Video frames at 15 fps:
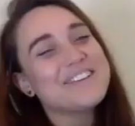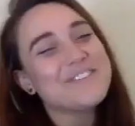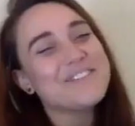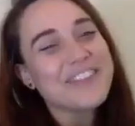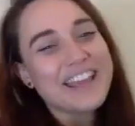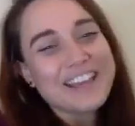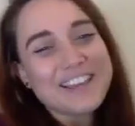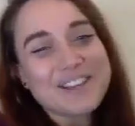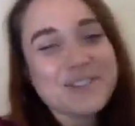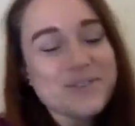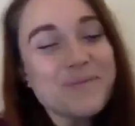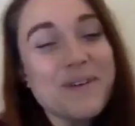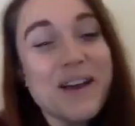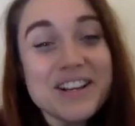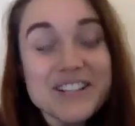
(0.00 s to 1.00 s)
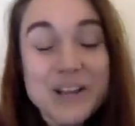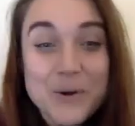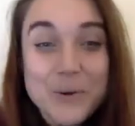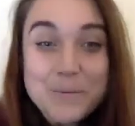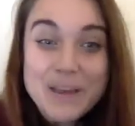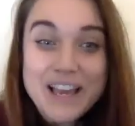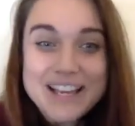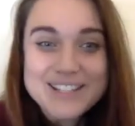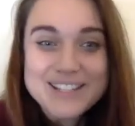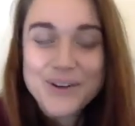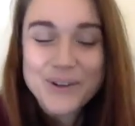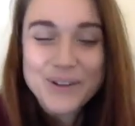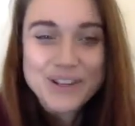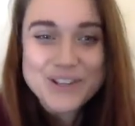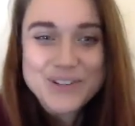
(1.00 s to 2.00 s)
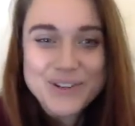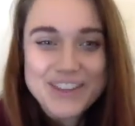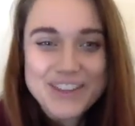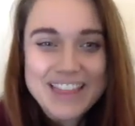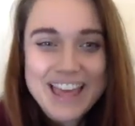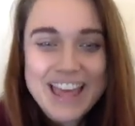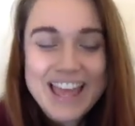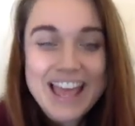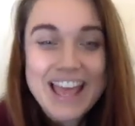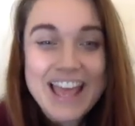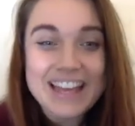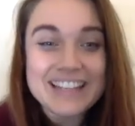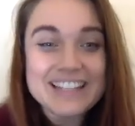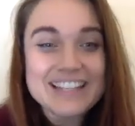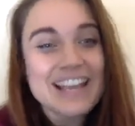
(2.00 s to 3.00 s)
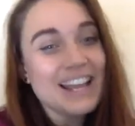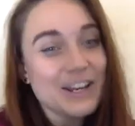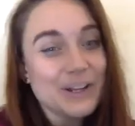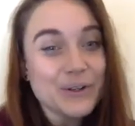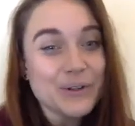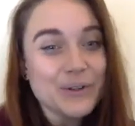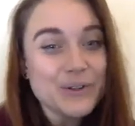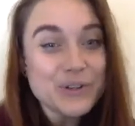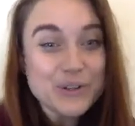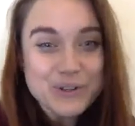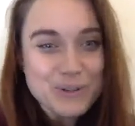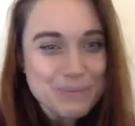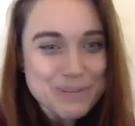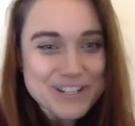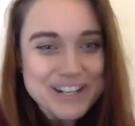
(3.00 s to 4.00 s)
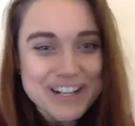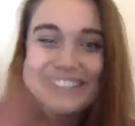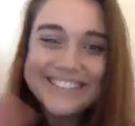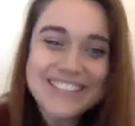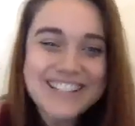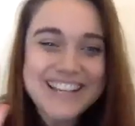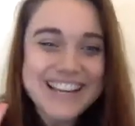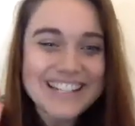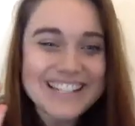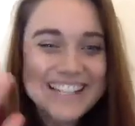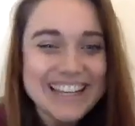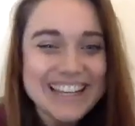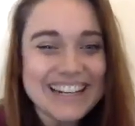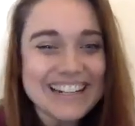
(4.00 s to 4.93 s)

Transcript: Well, thank you so much. I hope you guys all enjoyed that. And Nicole, you're a superstar. Chat to you later.